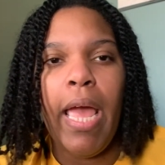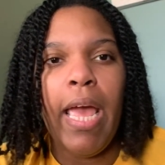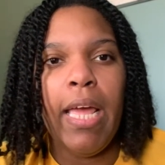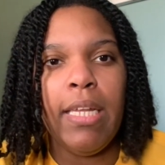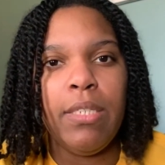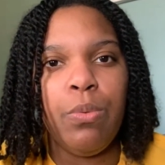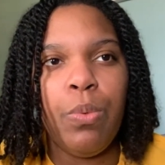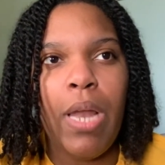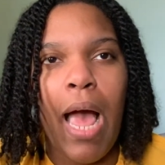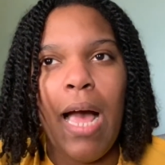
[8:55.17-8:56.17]
And
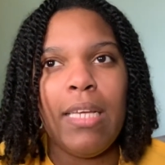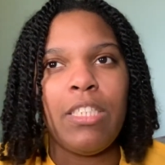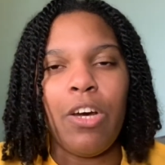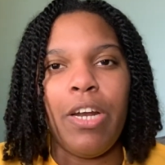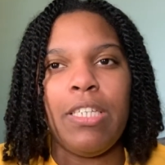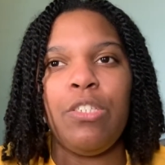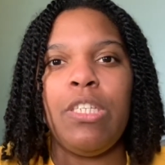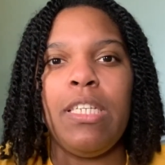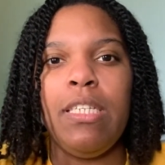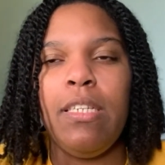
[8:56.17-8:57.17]
when I started just
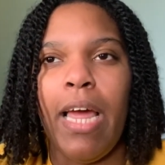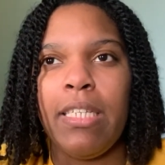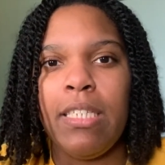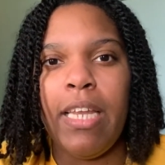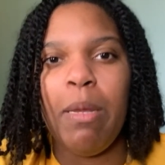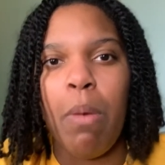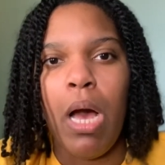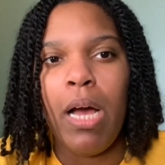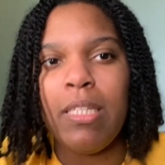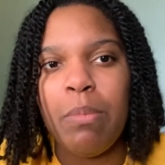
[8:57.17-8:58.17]
to date my
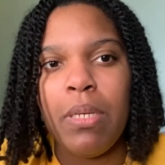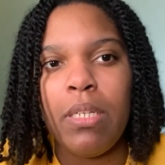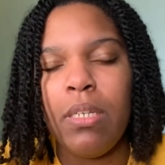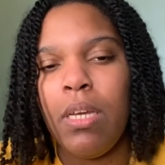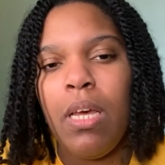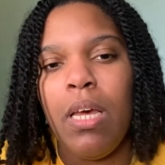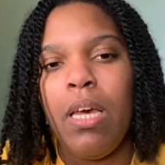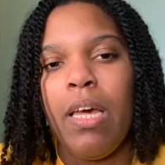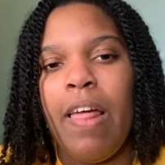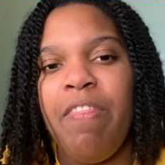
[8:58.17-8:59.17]
husband,
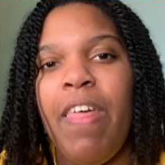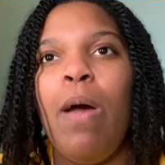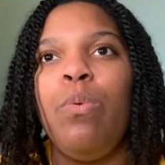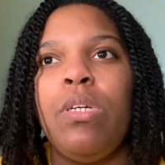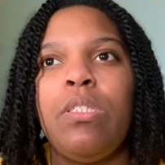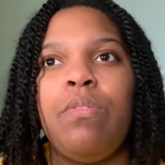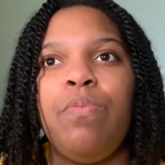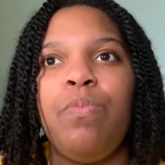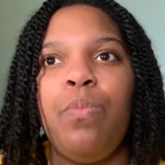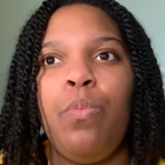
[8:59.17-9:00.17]
that was
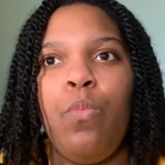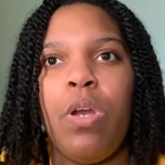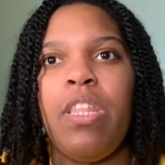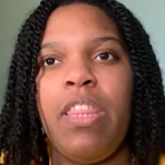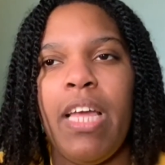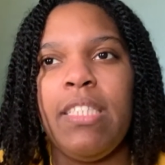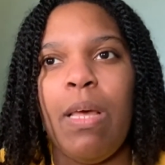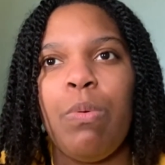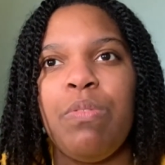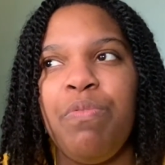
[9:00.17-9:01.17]
one of the things
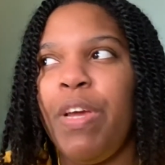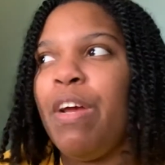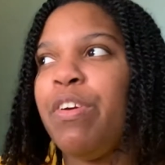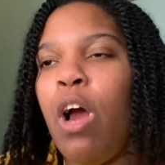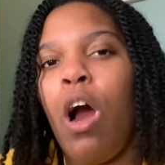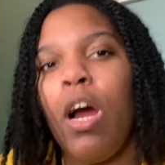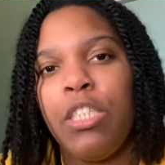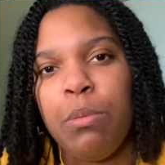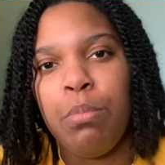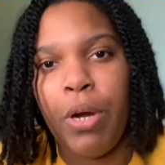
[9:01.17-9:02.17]
that was very hard
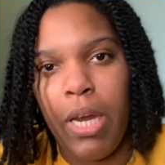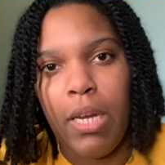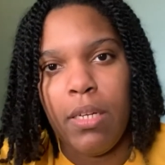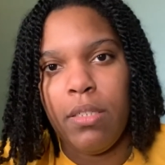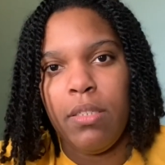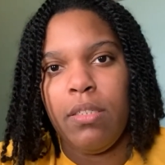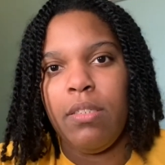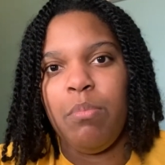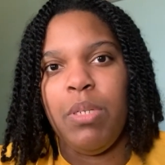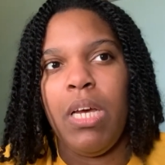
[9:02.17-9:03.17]
to break,
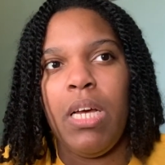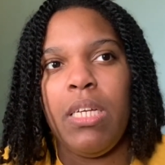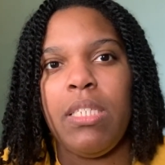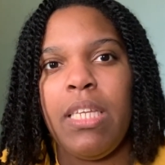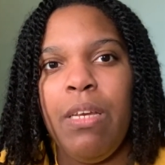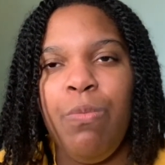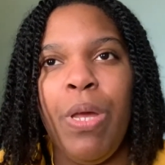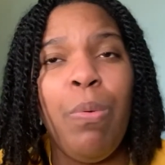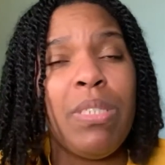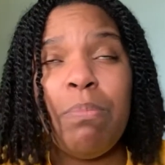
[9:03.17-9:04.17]
because
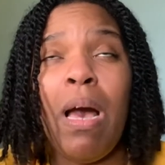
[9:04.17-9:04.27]
he was, my